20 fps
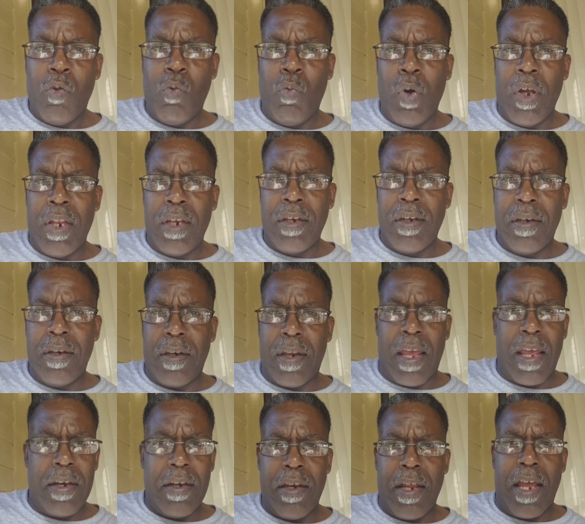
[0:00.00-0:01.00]
When,
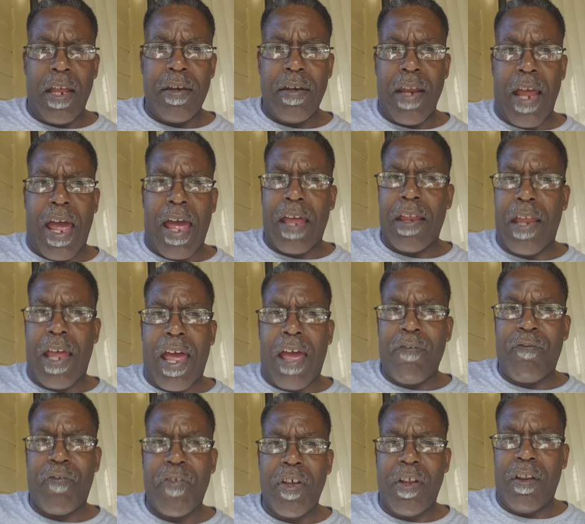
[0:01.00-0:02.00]
and
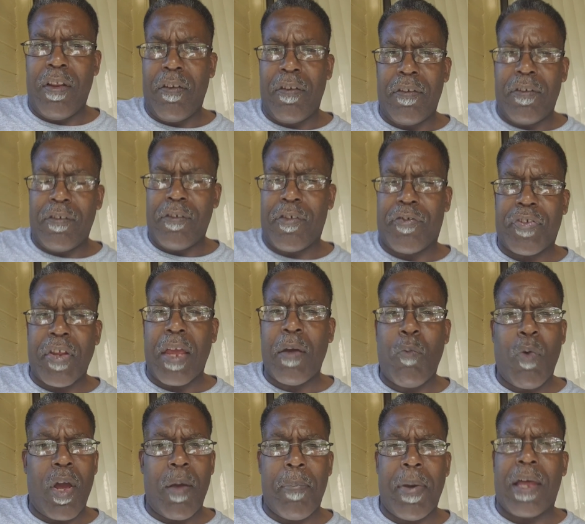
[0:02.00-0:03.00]
I feel the
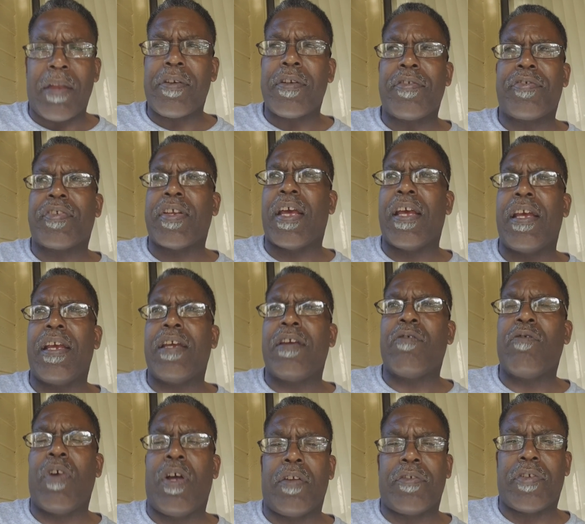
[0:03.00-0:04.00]
same way about this,
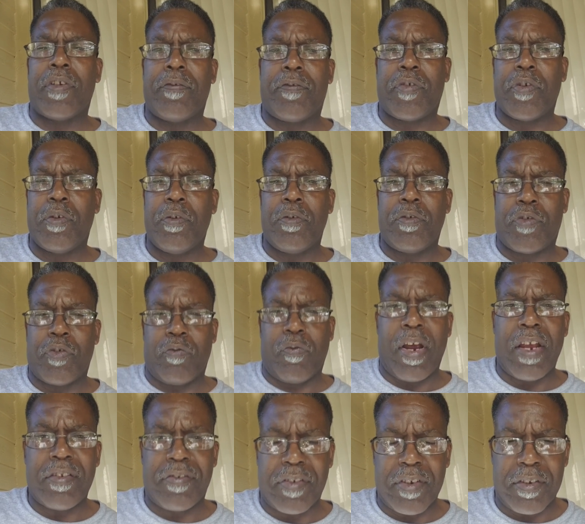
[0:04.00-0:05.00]
say, relative to
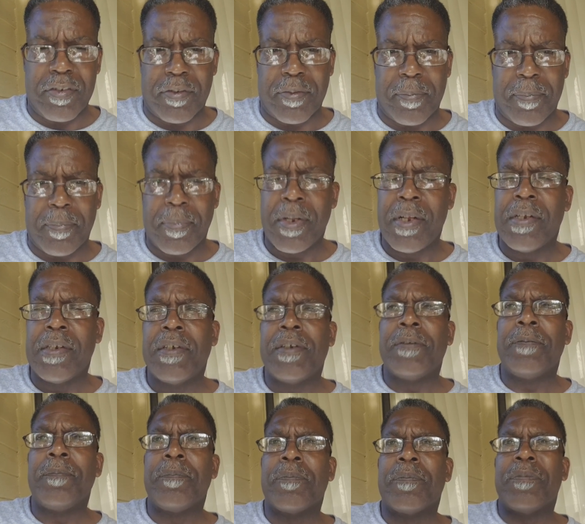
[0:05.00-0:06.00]
racism.
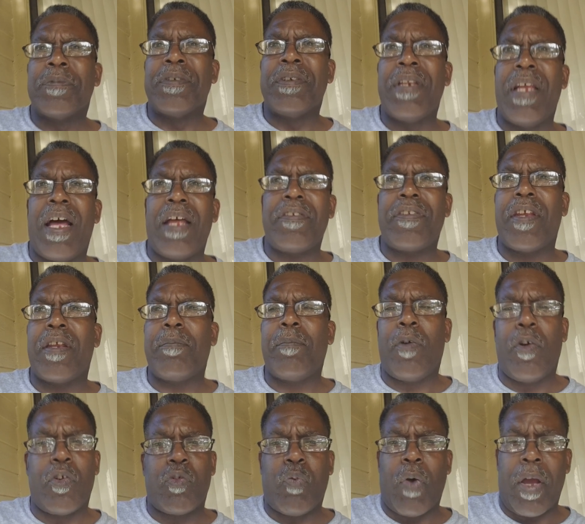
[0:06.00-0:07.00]
Not that
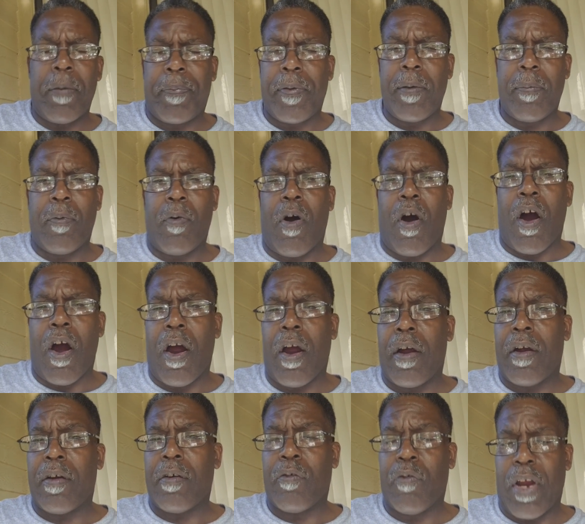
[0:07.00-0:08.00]
most white people
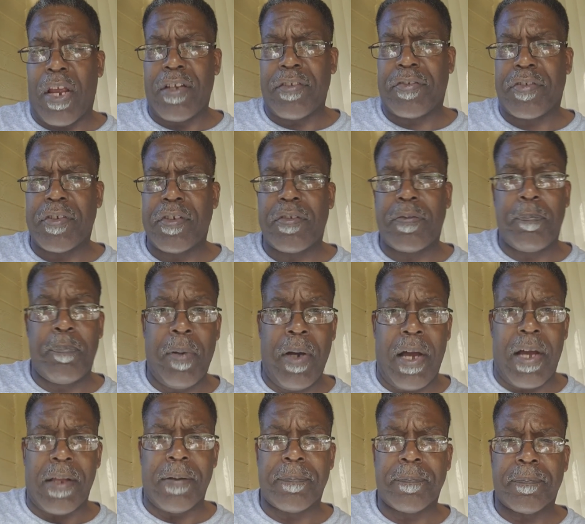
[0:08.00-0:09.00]
are racist,
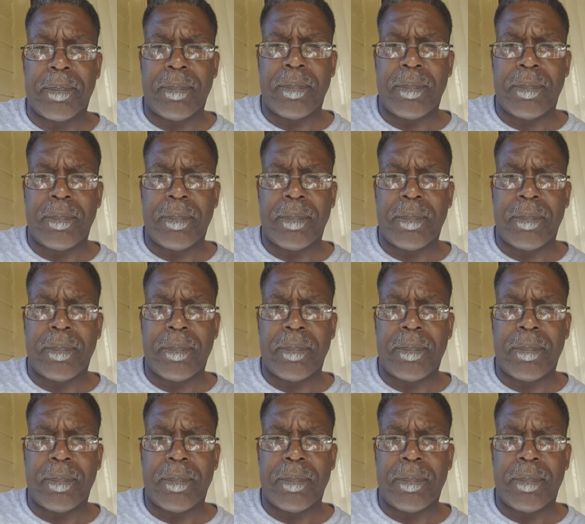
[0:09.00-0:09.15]
but